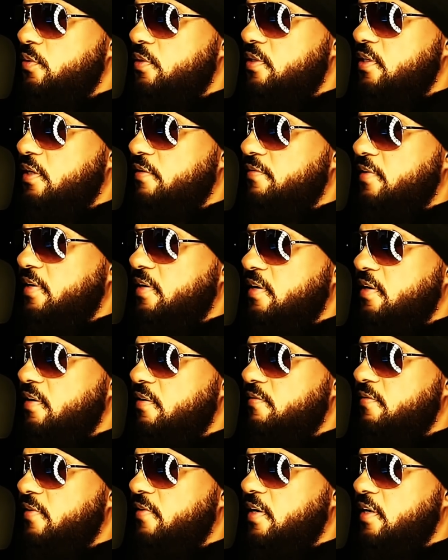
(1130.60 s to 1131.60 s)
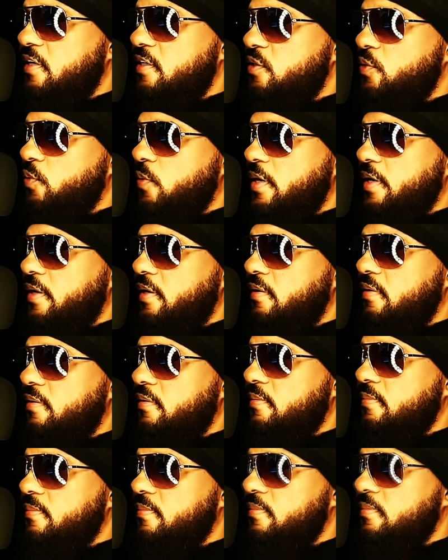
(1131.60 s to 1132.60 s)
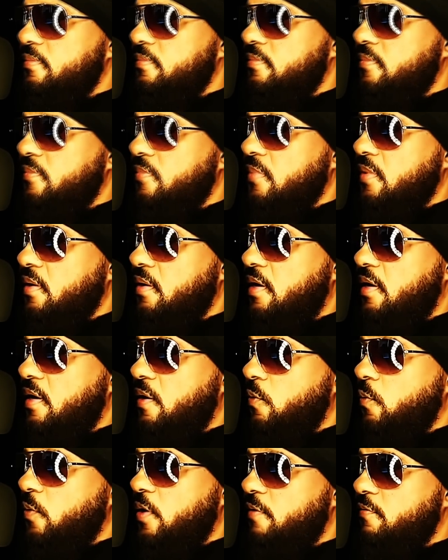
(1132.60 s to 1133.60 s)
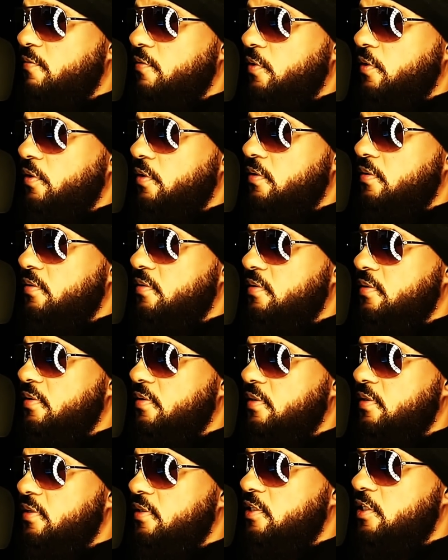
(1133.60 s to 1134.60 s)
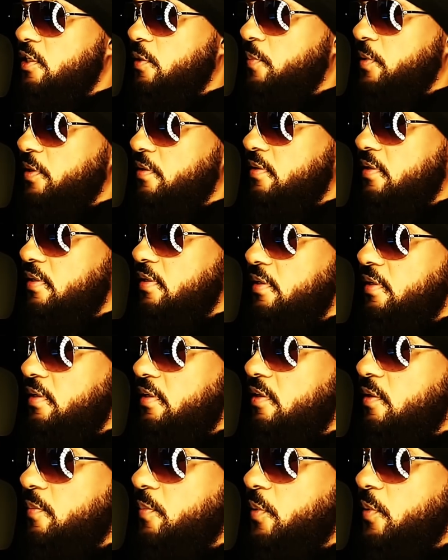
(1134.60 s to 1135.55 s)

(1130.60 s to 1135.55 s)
self identify as white. However, typically the